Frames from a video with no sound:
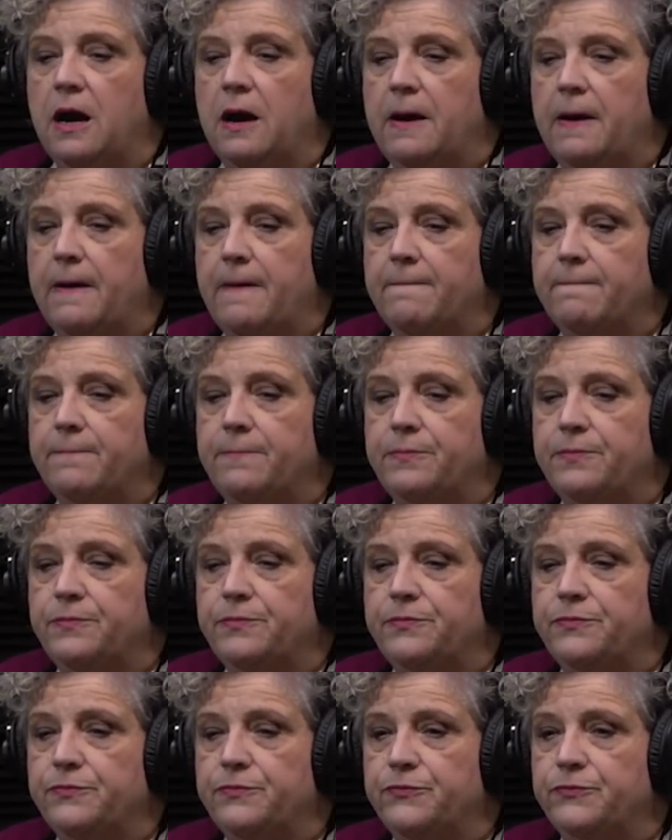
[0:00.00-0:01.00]
Um,
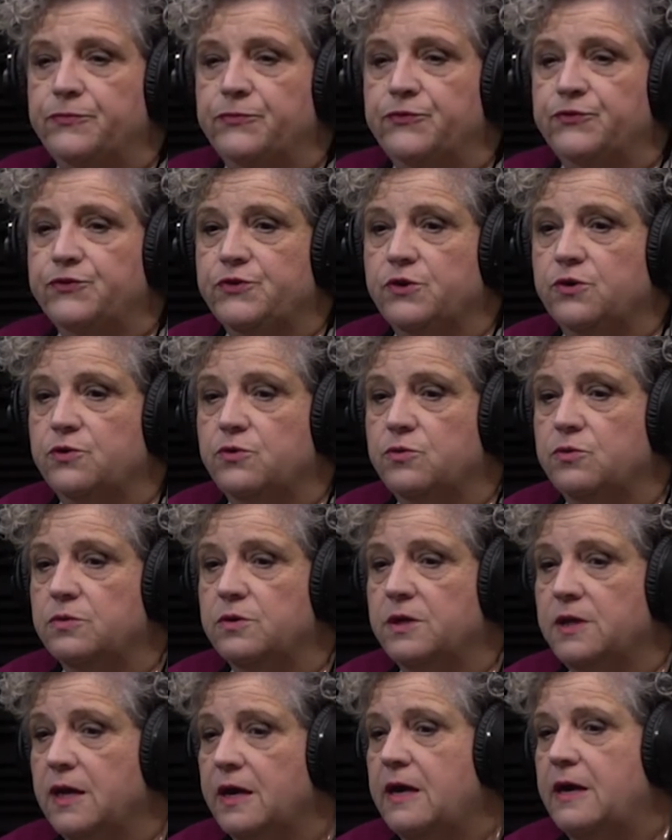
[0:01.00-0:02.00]
so
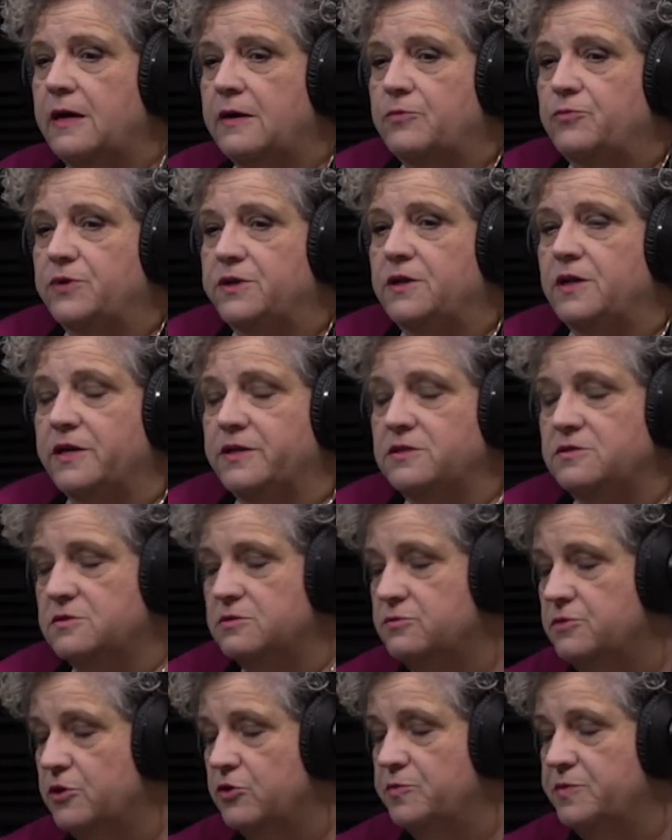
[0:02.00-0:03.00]
yeah, we'd like to
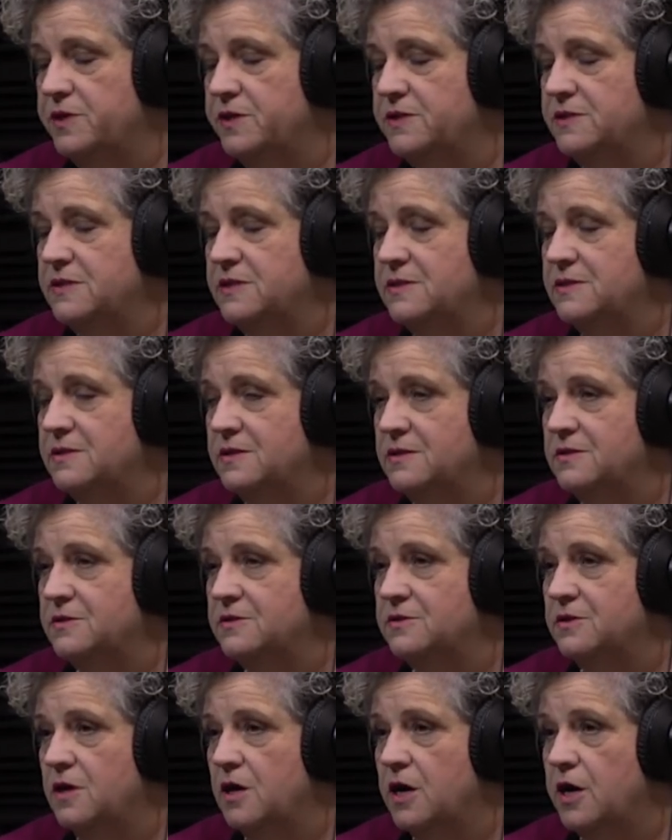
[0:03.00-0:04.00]
grow, but it's it's a
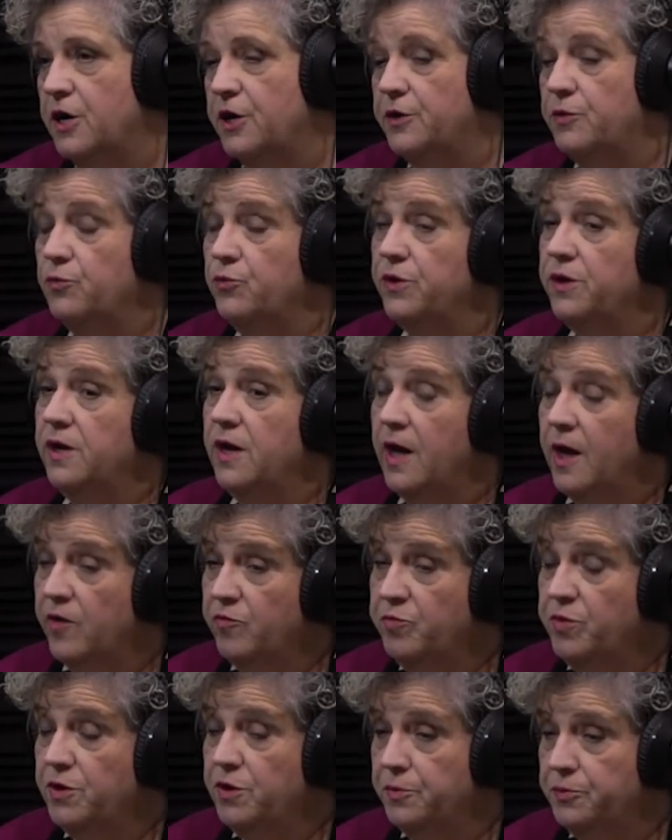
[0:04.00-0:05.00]
little hard. We
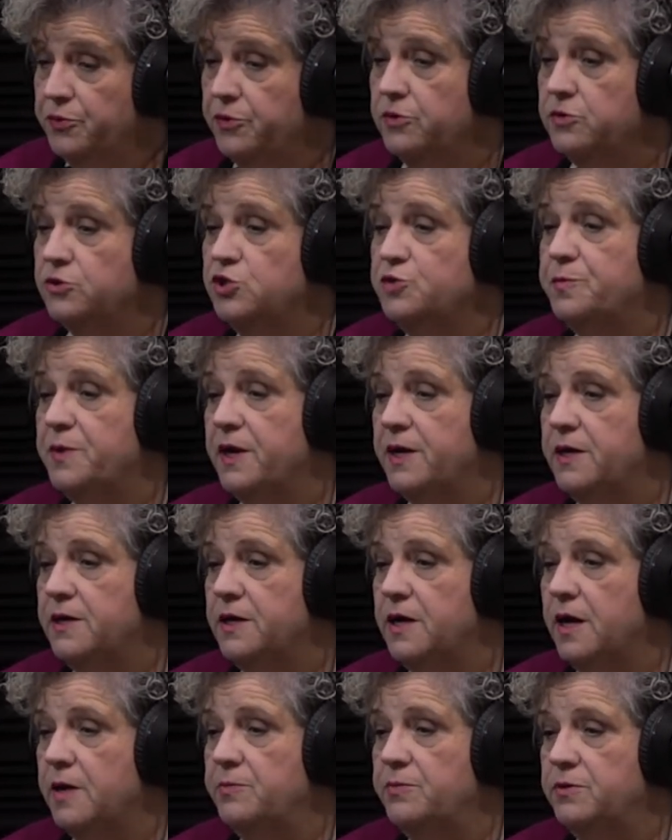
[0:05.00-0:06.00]
have been approached by a
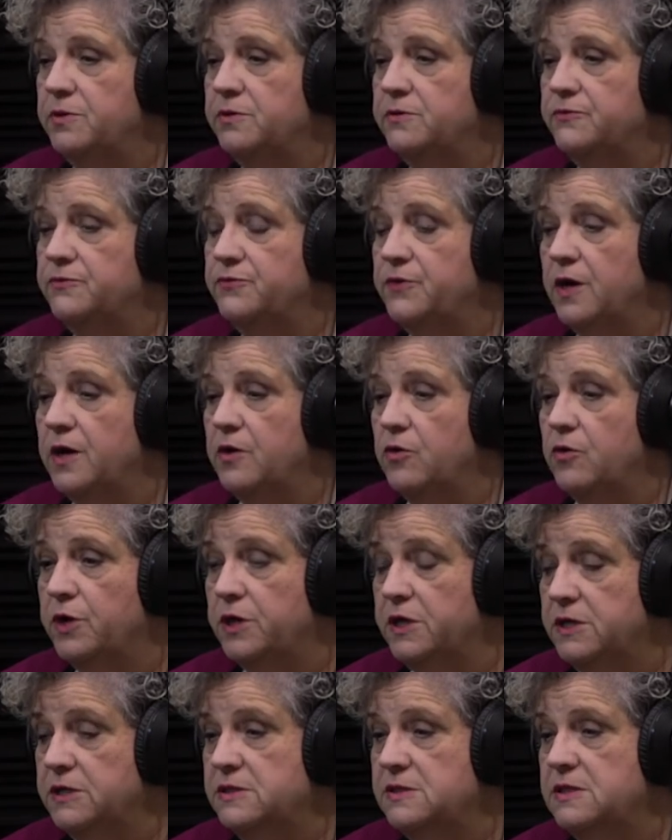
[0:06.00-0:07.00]
couple of
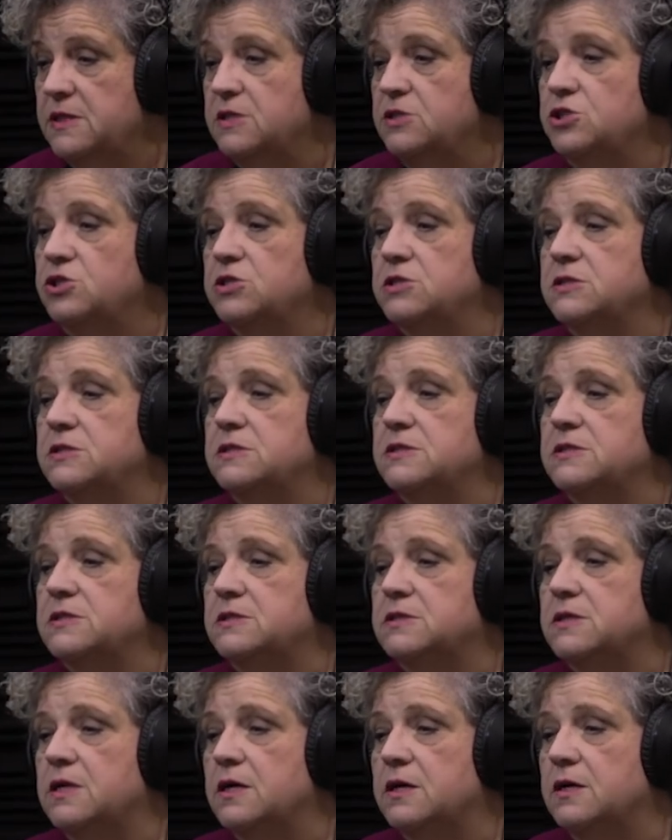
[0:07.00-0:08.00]
organizations
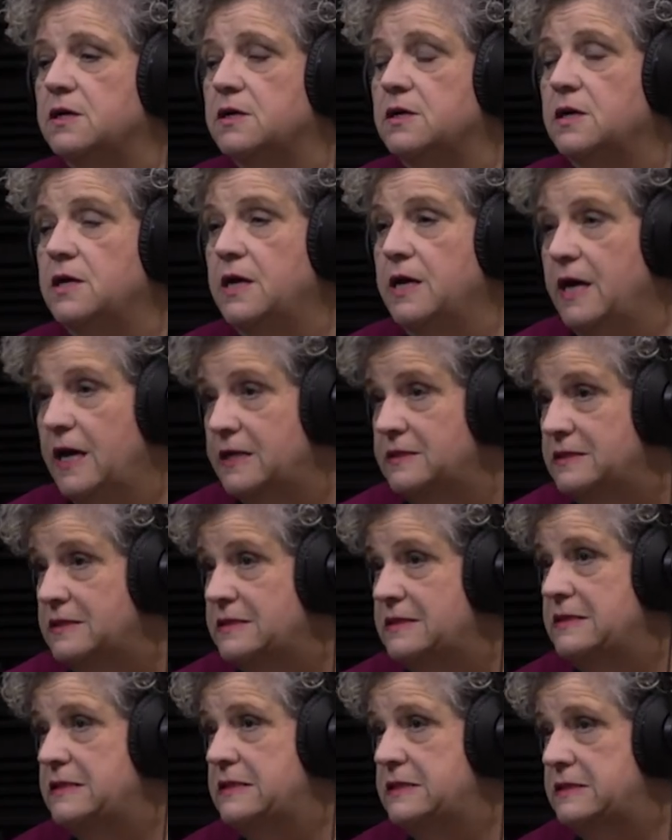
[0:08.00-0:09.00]
and uh,
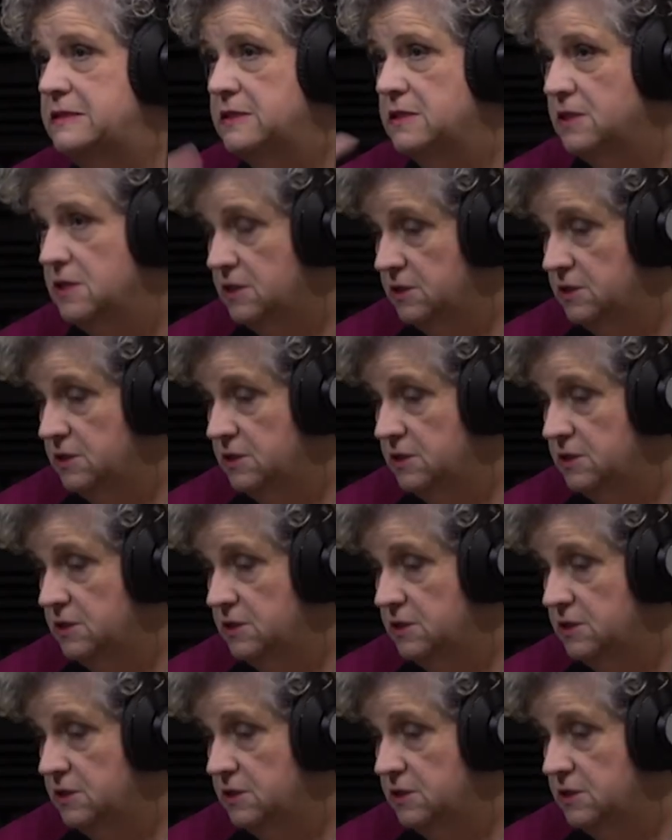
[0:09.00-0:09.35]
entities